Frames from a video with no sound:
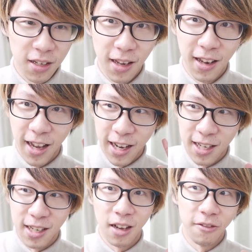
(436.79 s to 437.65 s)
an
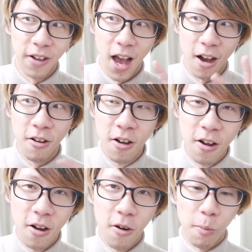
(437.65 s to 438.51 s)
idea of how
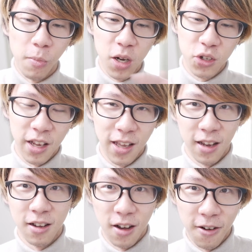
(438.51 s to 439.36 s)
much it
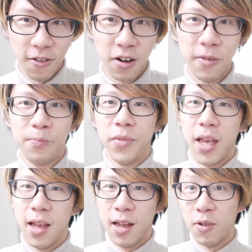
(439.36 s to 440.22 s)
can cover
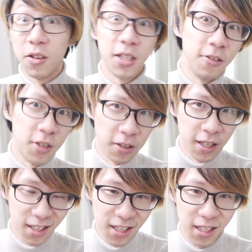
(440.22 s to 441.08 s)
and relative to
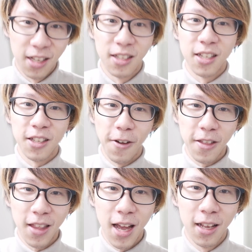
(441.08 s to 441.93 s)
the distance and stuff
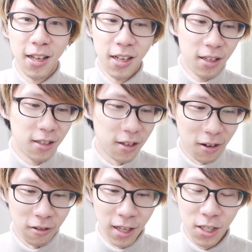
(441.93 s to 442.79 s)
like that.
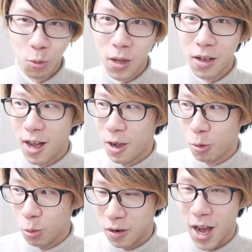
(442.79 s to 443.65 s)
So that's what I
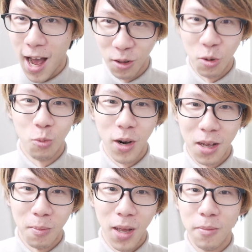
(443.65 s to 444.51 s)
would highly
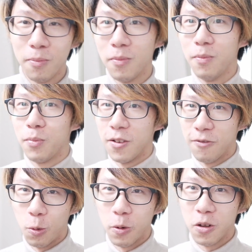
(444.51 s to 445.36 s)
recommend
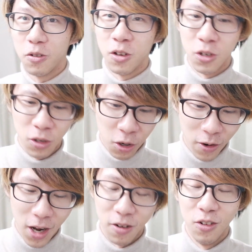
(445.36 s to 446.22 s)
before you
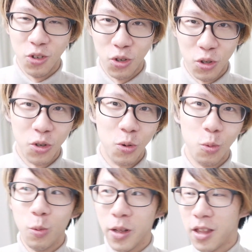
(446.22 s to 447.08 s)
go out and shoot
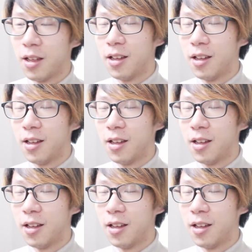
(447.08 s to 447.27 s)
with